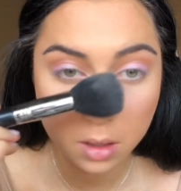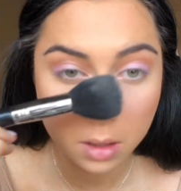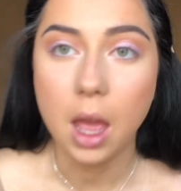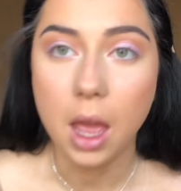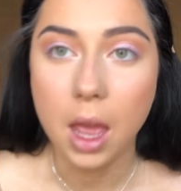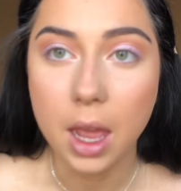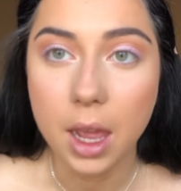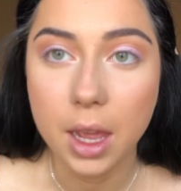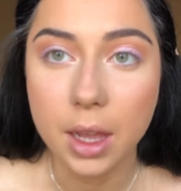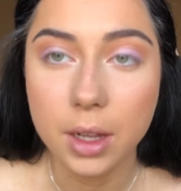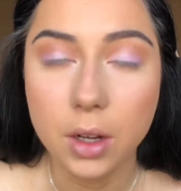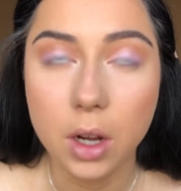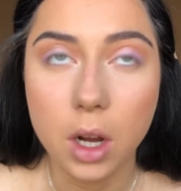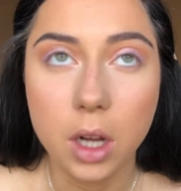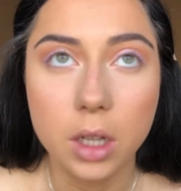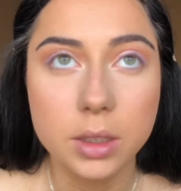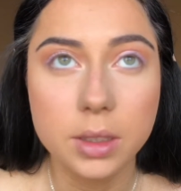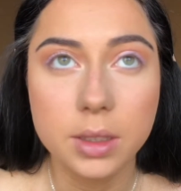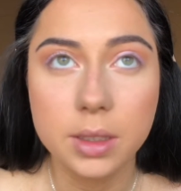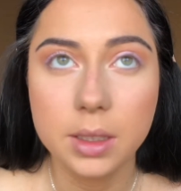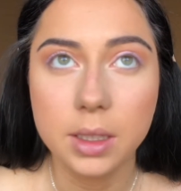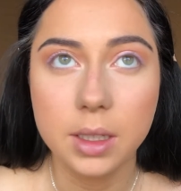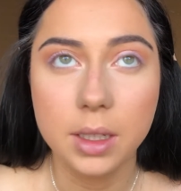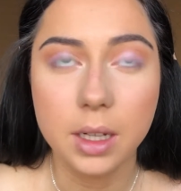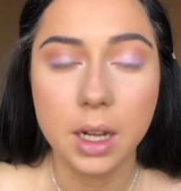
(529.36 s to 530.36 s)
And
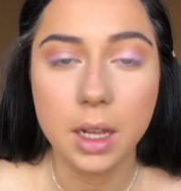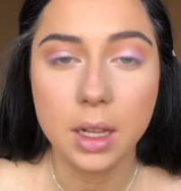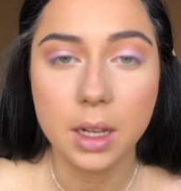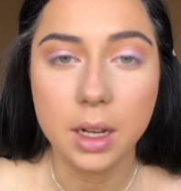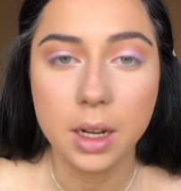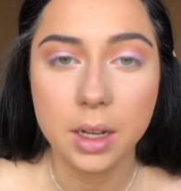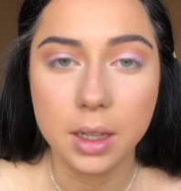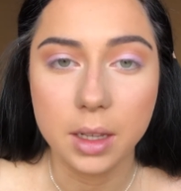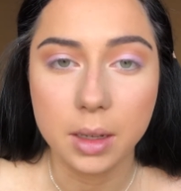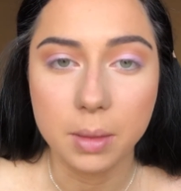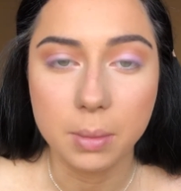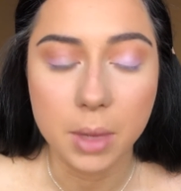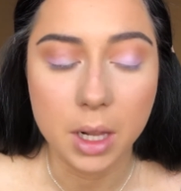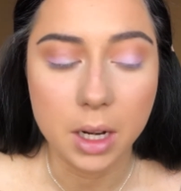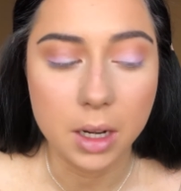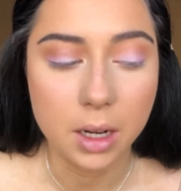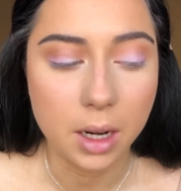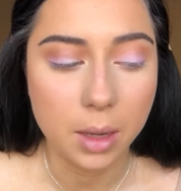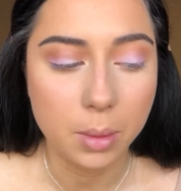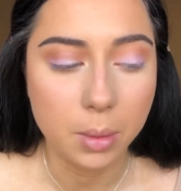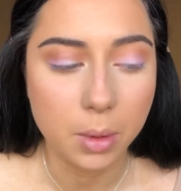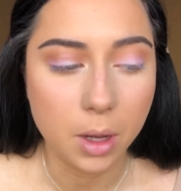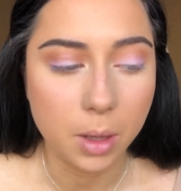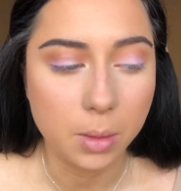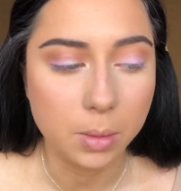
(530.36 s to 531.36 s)
honestly, now that I think about it,
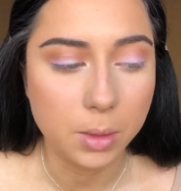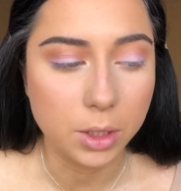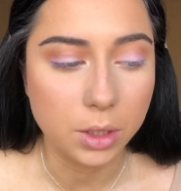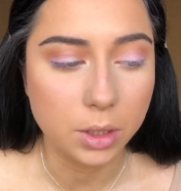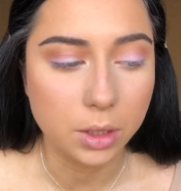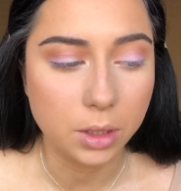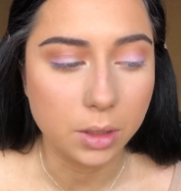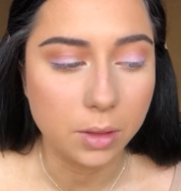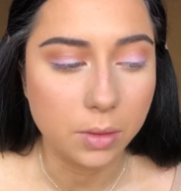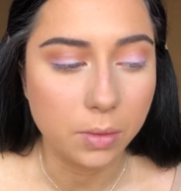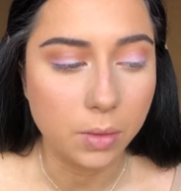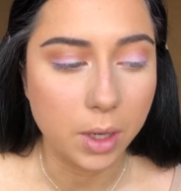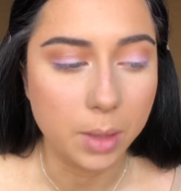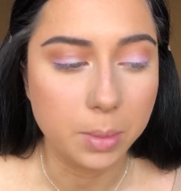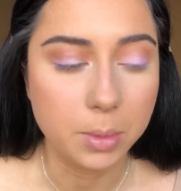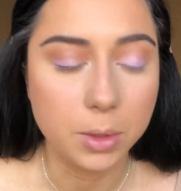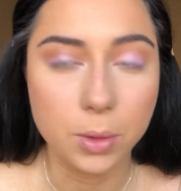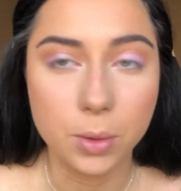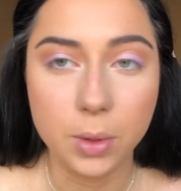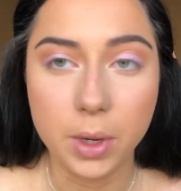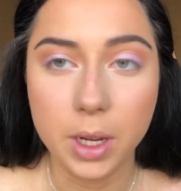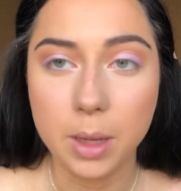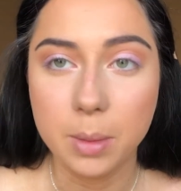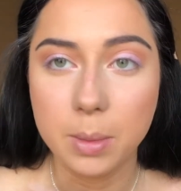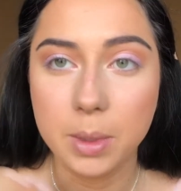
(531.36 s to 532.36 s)
I probably shouldn't have wiped it
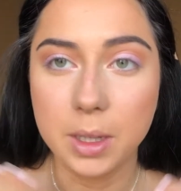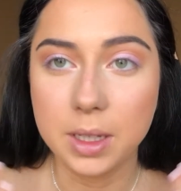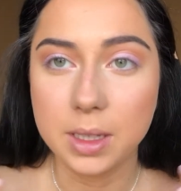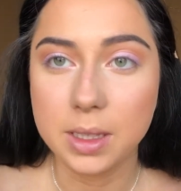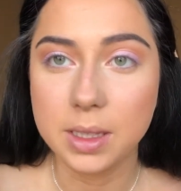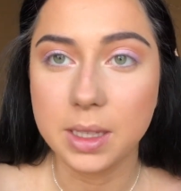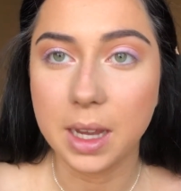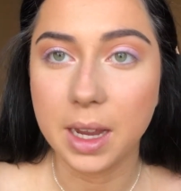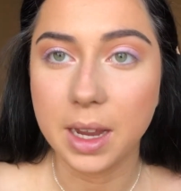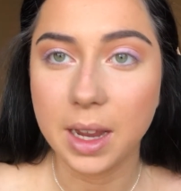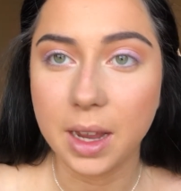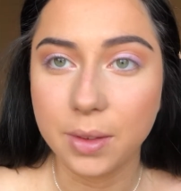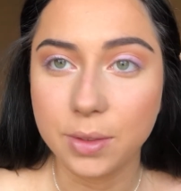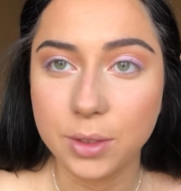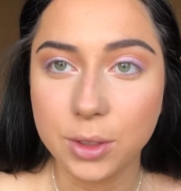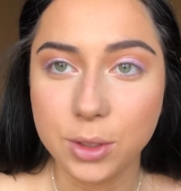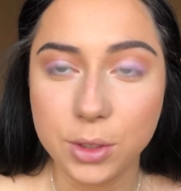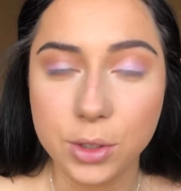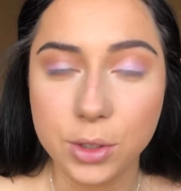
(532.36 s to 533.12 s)
away because I have to